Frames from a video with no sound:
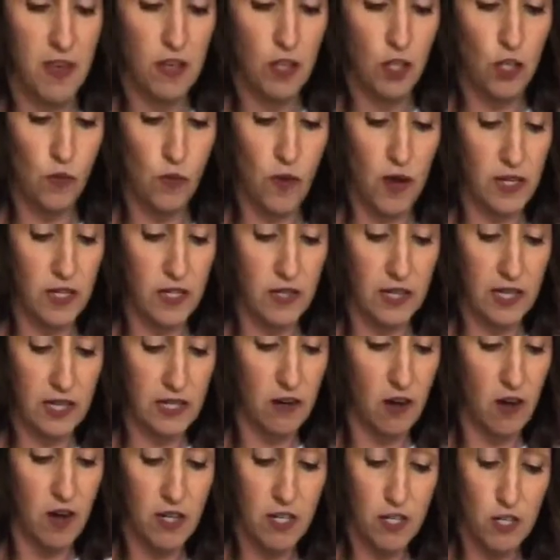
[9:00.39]
You want to get
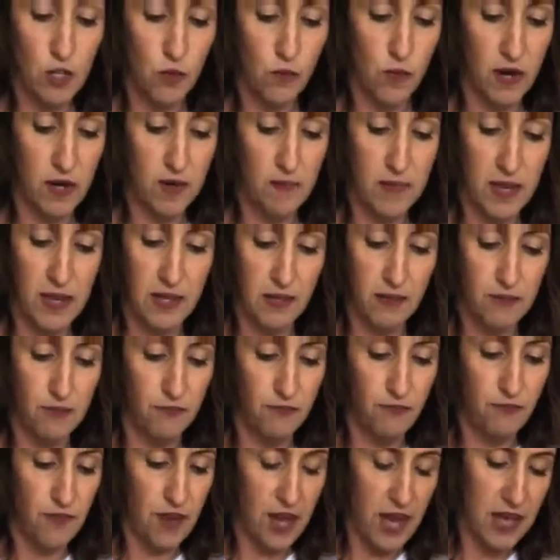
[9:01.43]
on and you want to make a
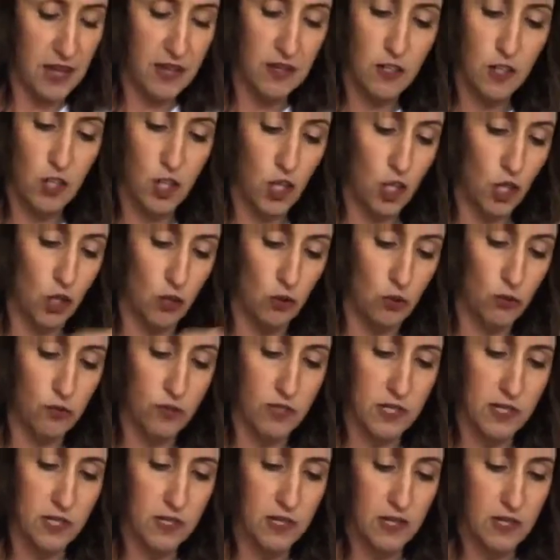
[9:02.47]
fun,
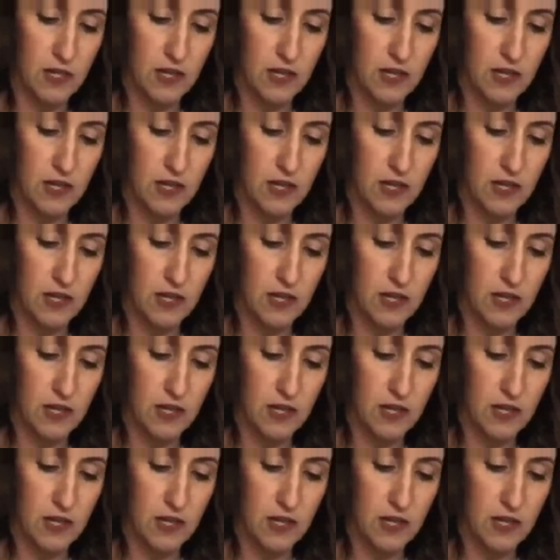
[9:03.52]
cute,